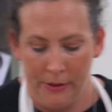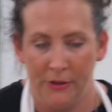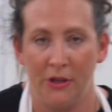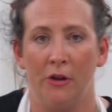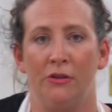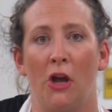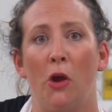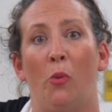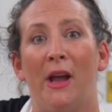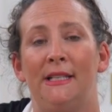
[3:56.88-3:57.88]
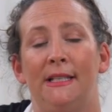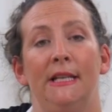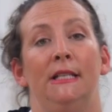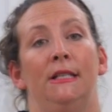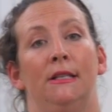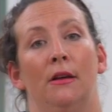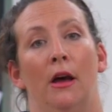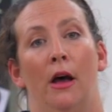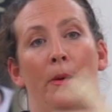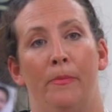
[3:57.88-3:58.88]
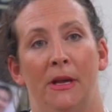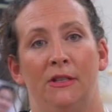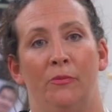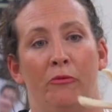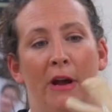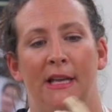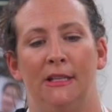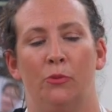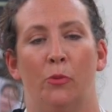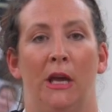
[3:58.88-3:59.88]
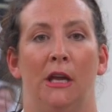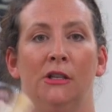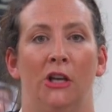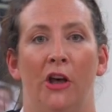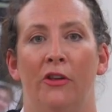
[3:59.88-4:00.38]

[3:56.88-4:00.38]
So don't waste these bits of bread. We can turn